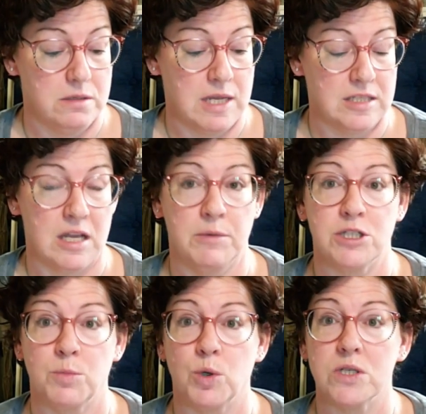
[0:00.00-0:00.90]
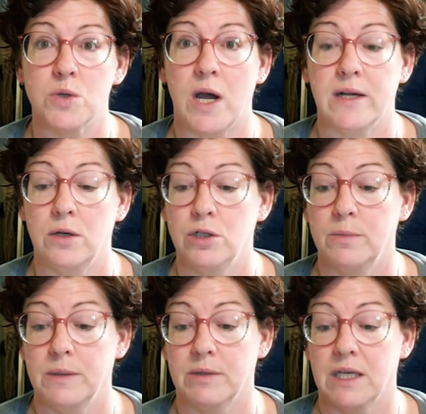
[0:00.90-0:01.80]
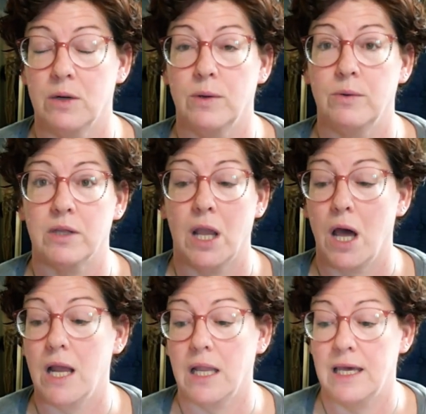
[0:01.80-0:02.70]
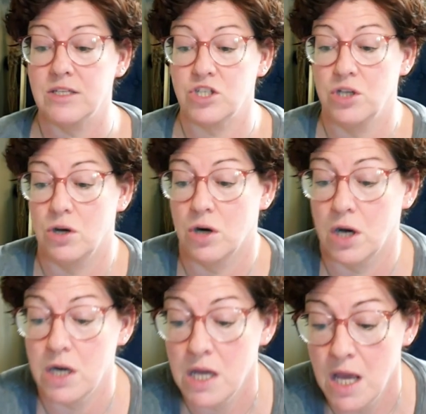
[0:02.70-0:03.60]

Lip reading: That's how much more. So I know you'll be able to get away with a lot less yarn,